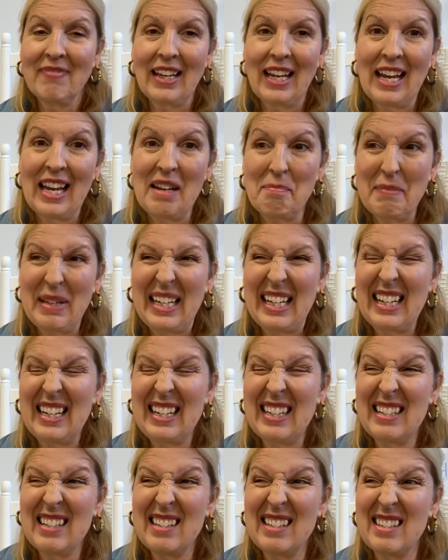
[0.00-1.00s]
It
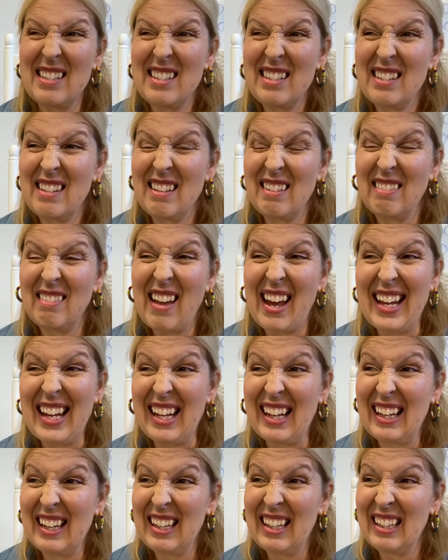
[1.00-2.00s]
means
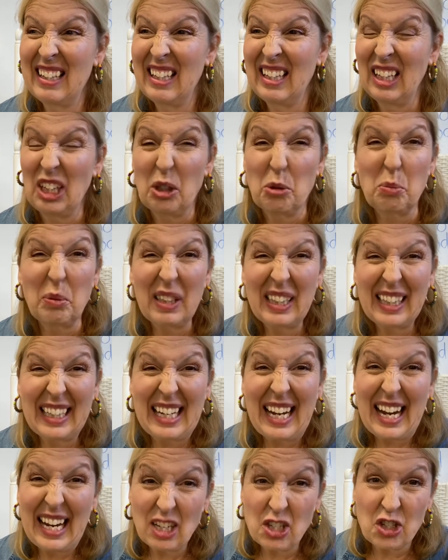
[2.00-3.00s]
like you're really
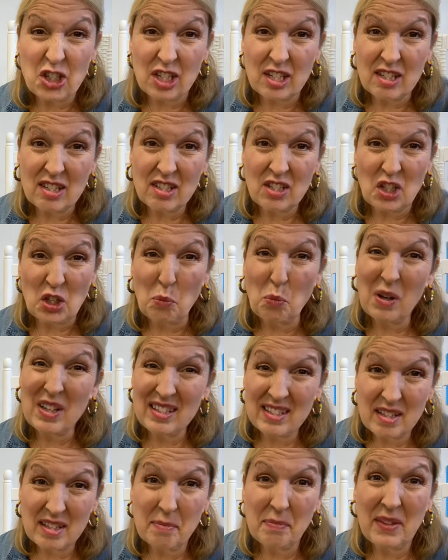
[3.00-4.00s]
anxious, you want
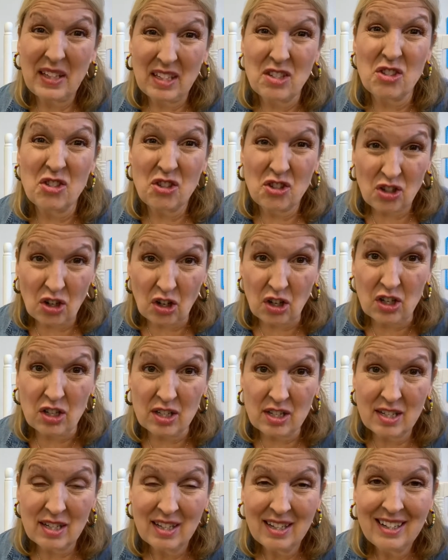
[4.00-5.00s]
something to
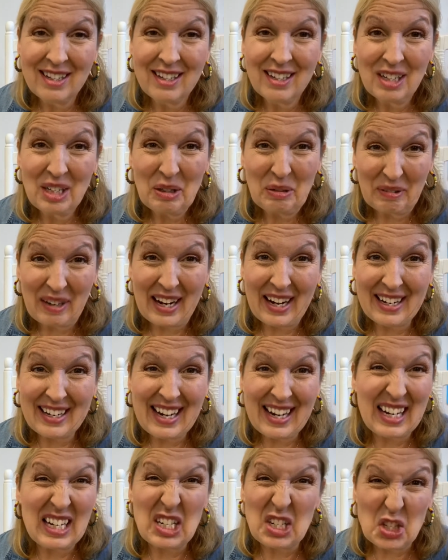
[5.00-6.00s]
start, right?
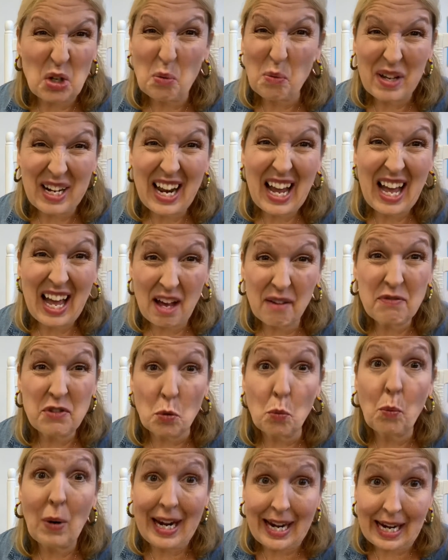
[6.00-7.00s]
And you don't want to have to
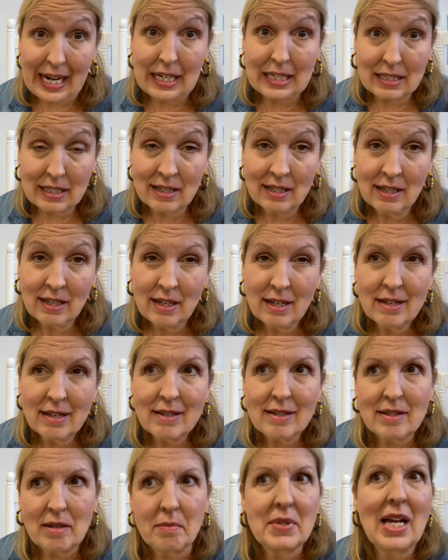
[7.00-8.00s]
wait.
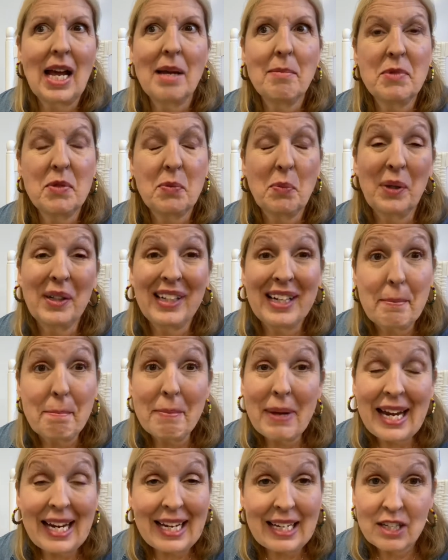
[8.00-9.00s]
Sometimes we're
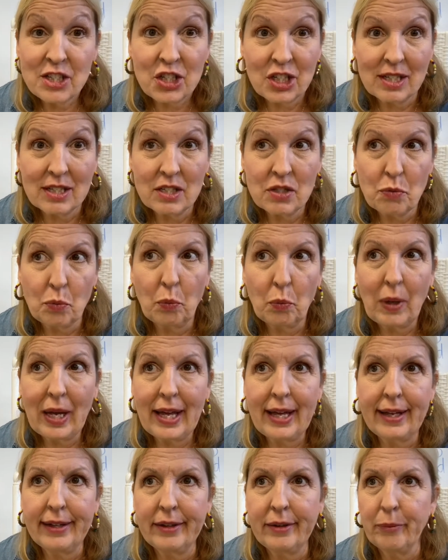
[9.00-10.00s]
impatient
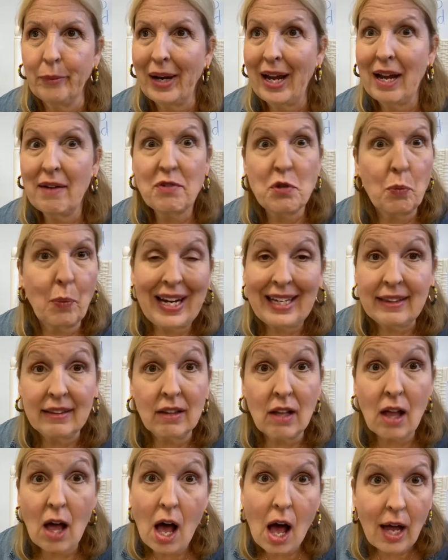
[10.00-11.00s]
when we have to wait in
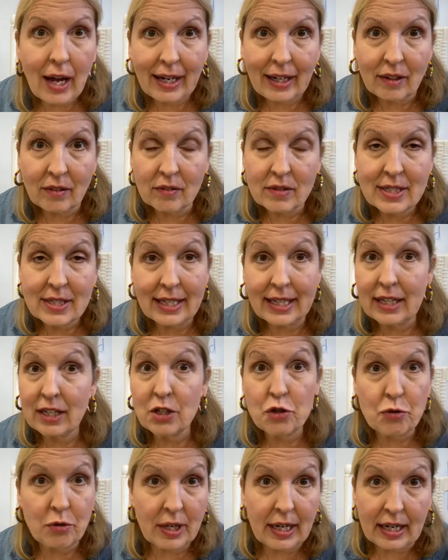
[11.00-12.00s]
line to get a
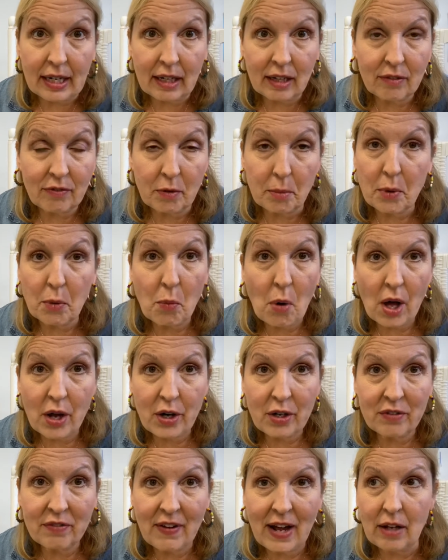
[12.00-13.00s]
drink from the water
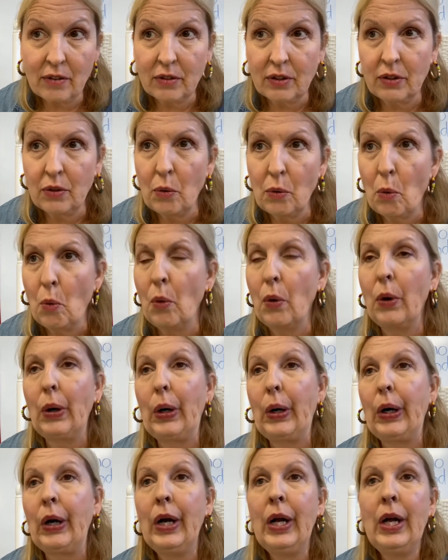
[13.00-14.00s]
fountain,
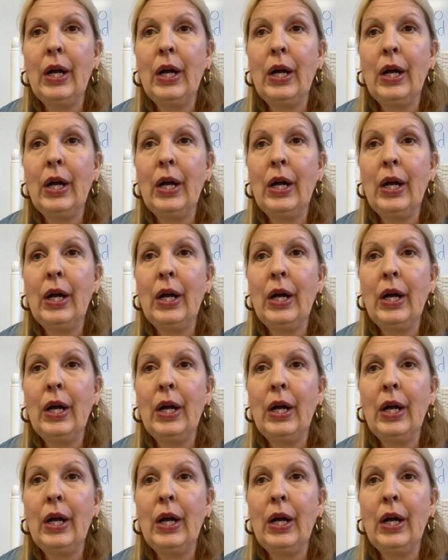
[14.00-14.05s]
or